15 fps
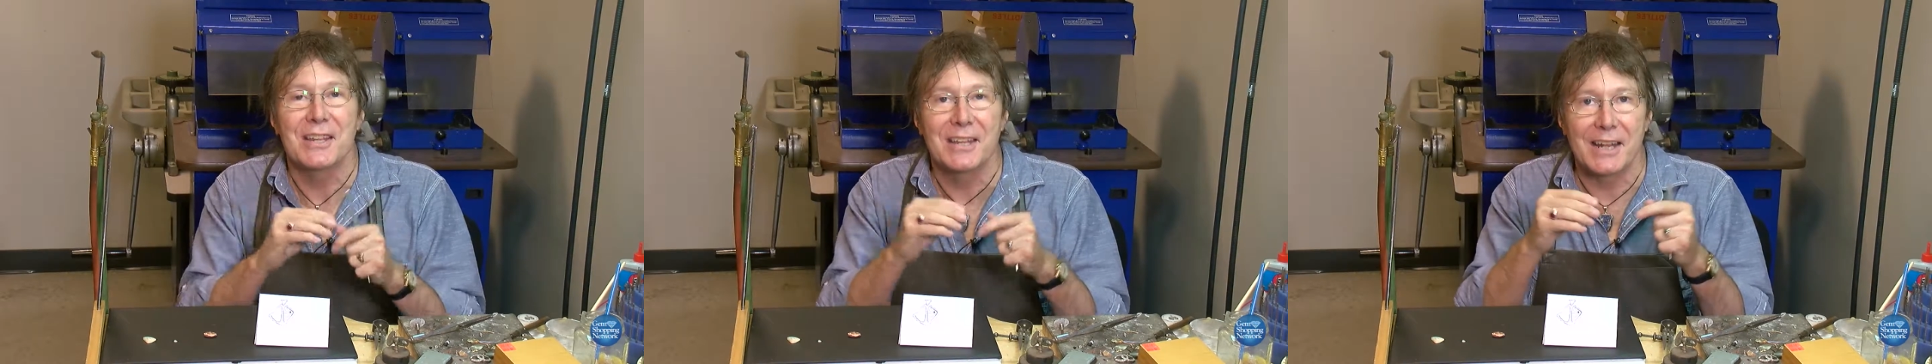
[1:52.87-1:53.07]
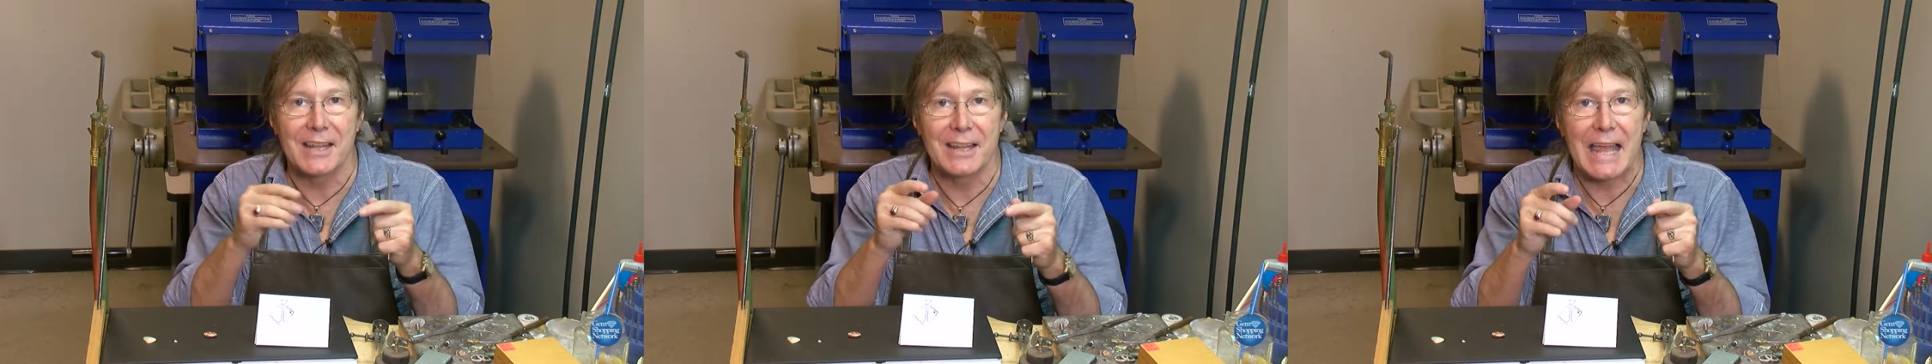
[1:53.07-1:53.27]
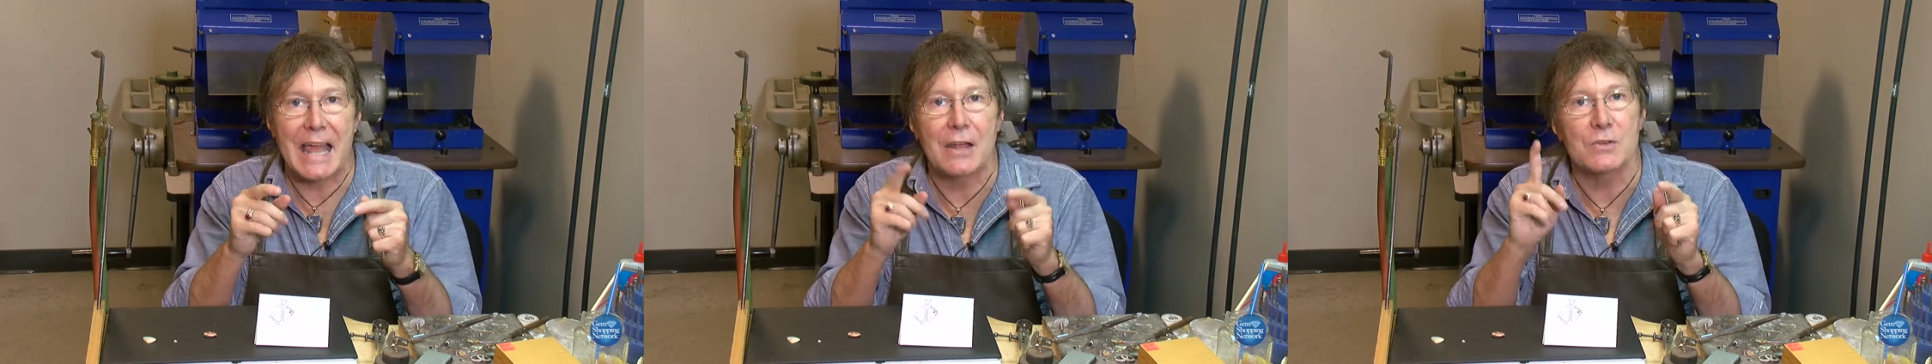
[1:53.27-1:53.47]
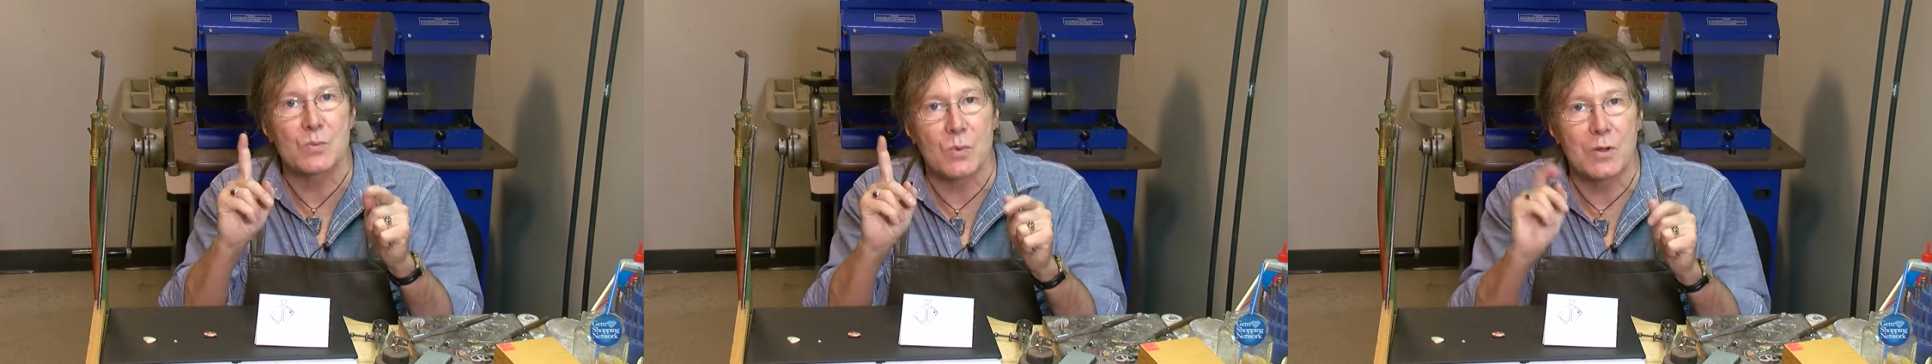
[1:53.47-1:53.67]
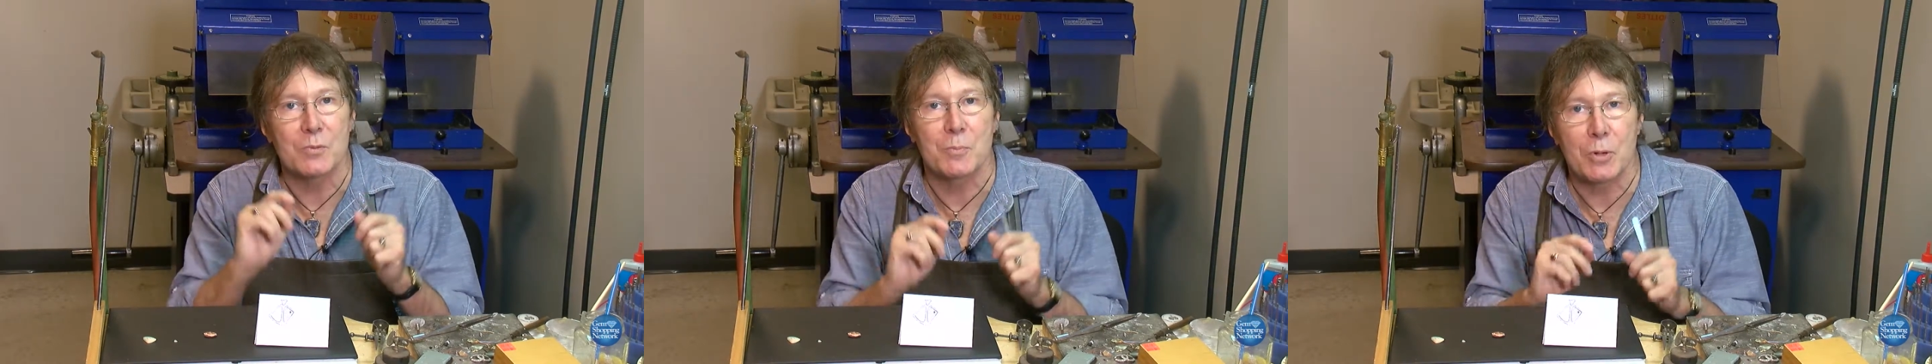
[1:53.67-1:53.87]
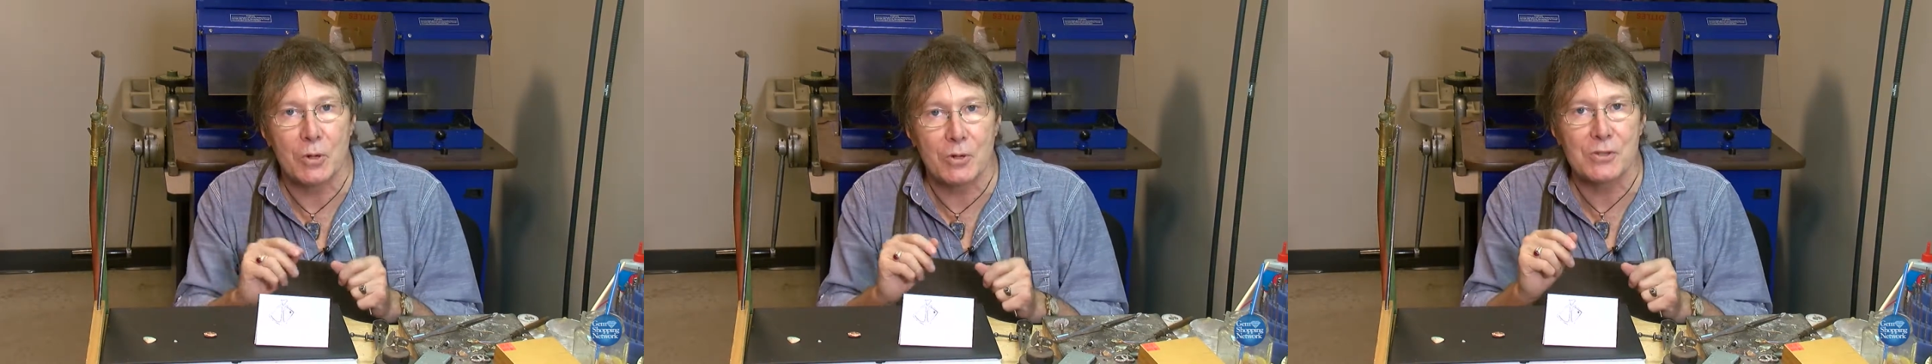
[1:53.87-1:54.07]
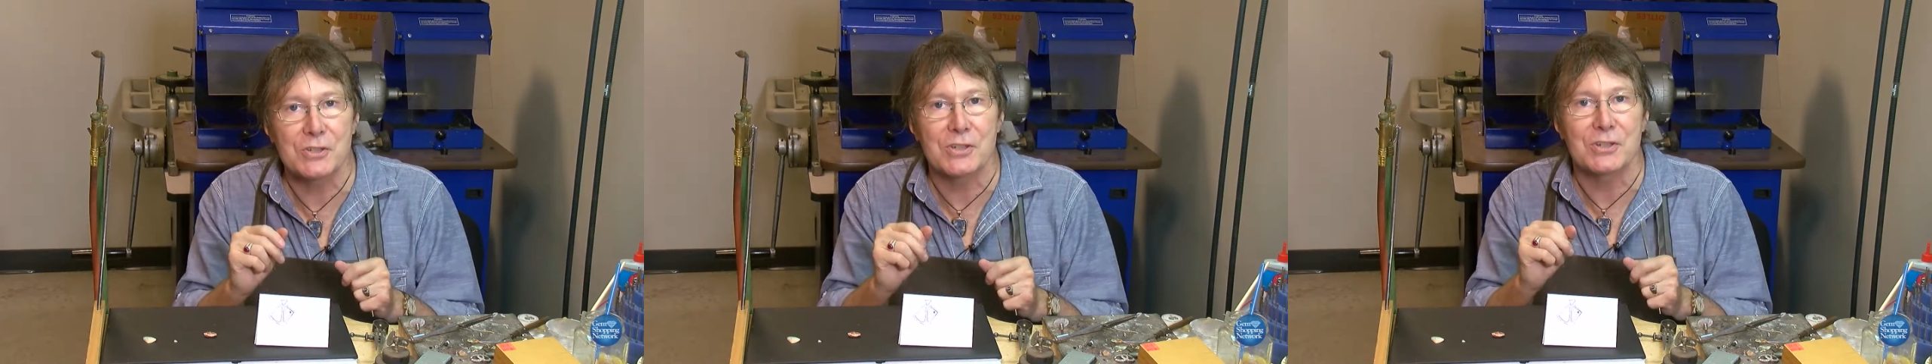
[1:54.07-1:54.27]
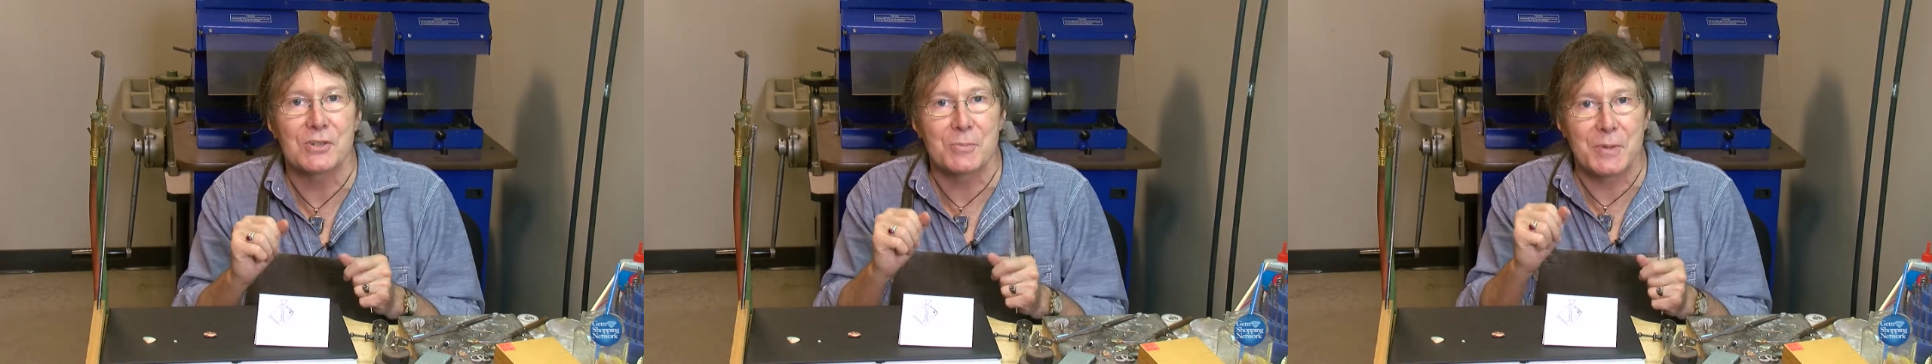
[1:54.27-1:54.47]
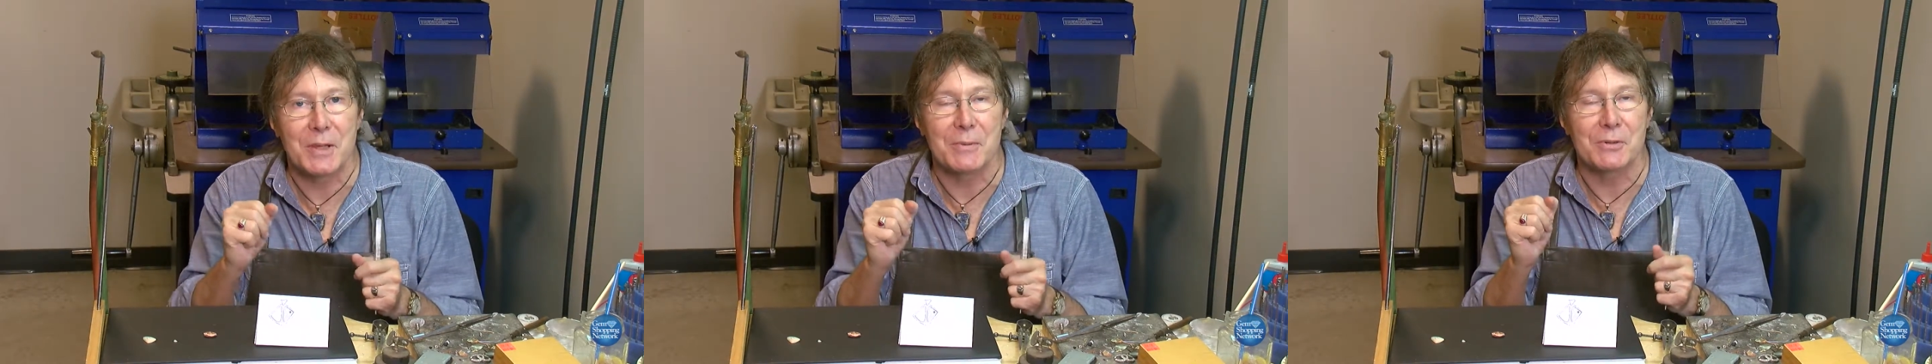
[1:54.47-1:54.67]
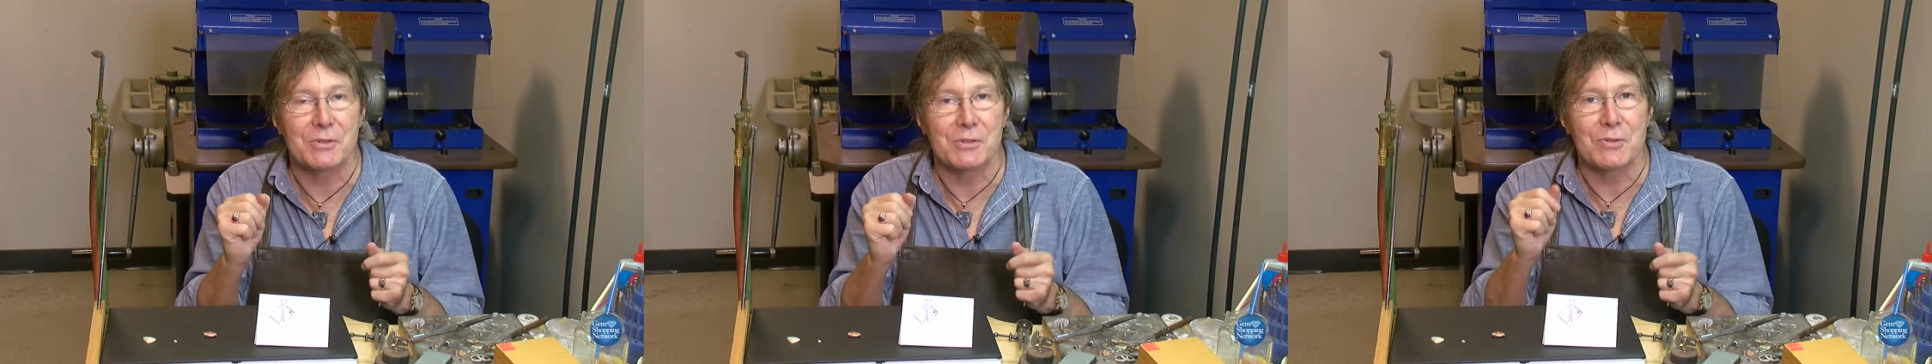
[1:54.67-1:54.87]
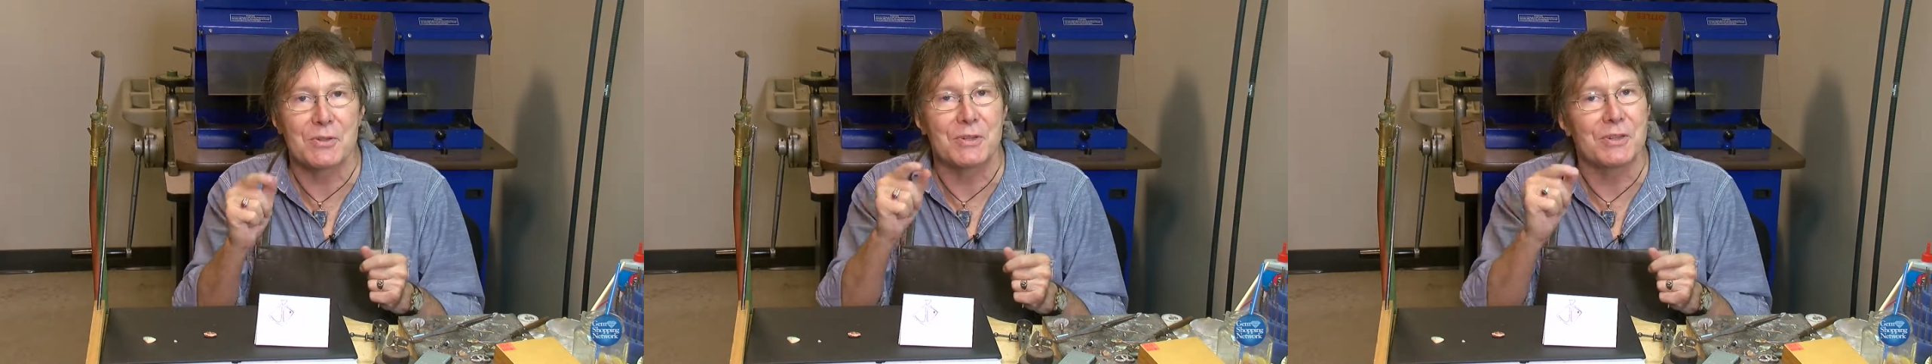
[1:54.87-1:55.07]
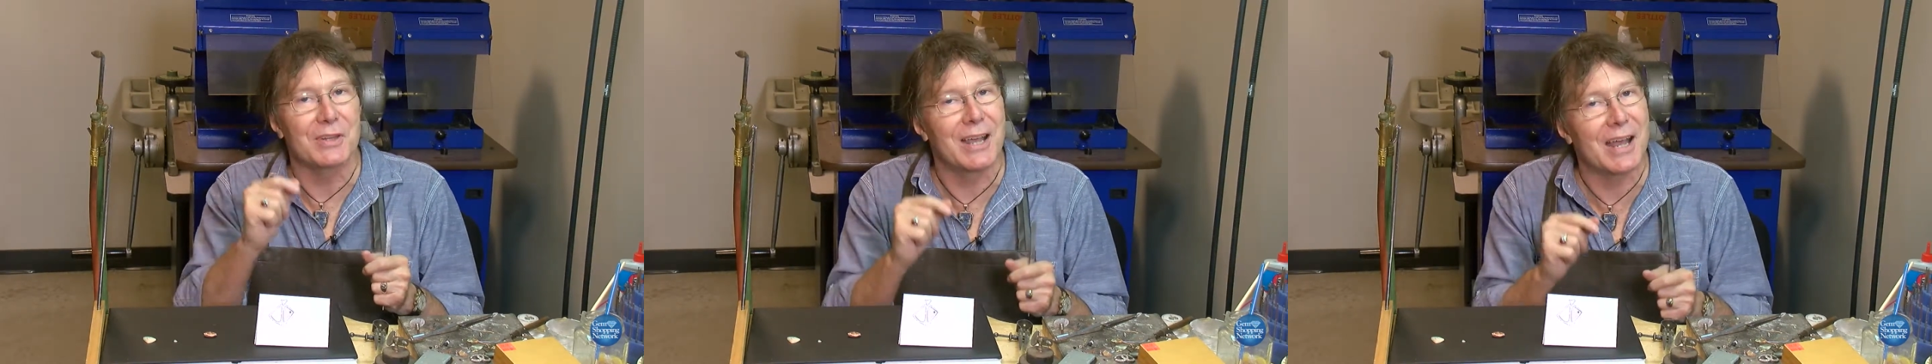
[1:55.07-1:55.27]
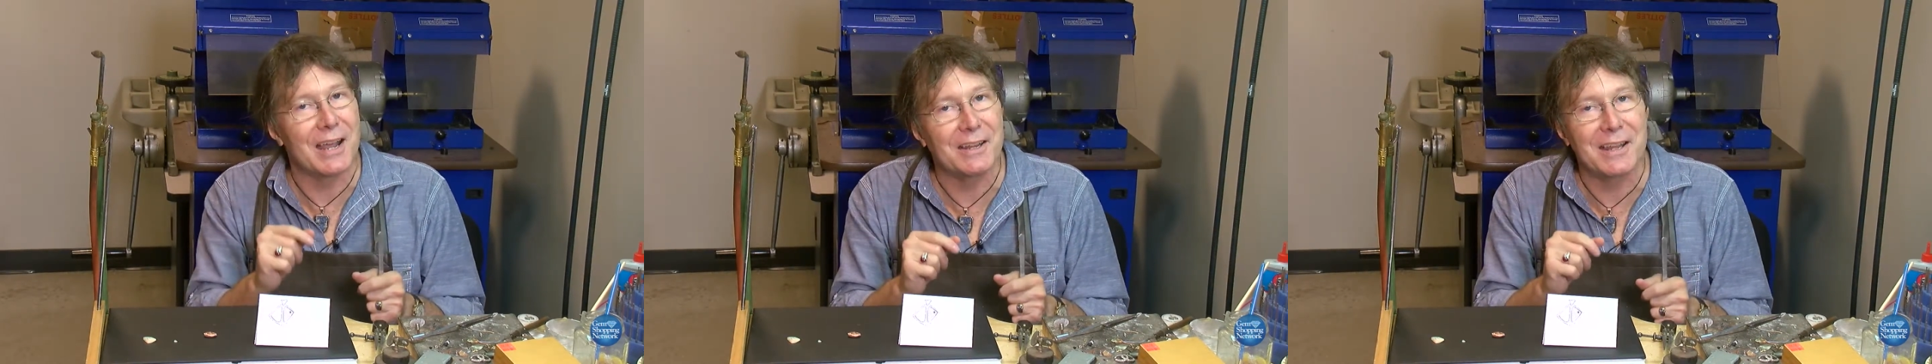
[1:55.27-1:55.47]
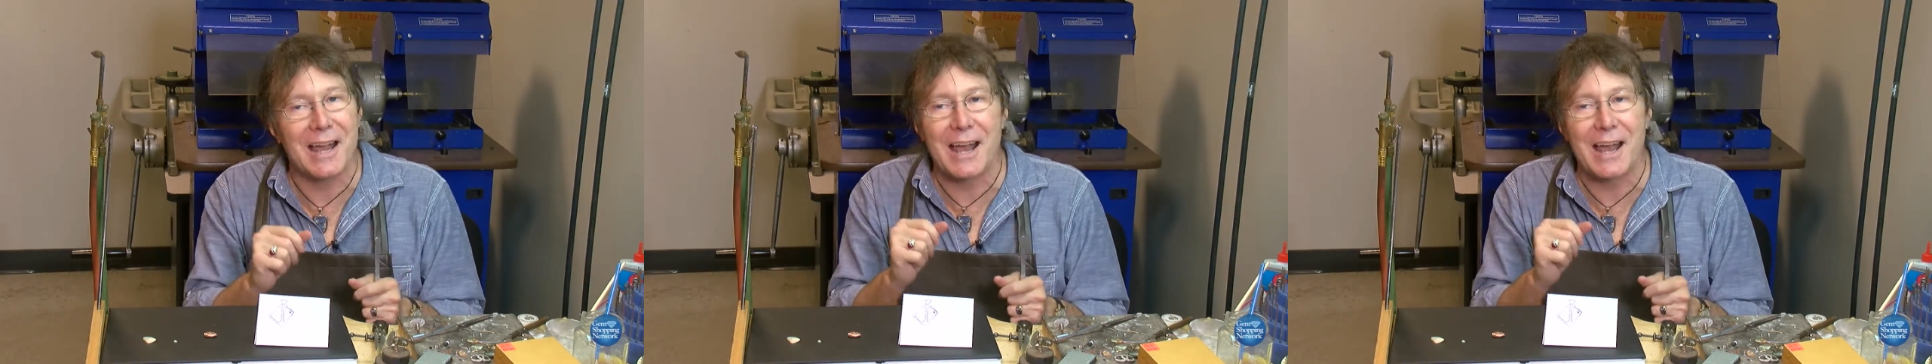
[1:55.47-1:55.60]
that allows one person to be able to do it.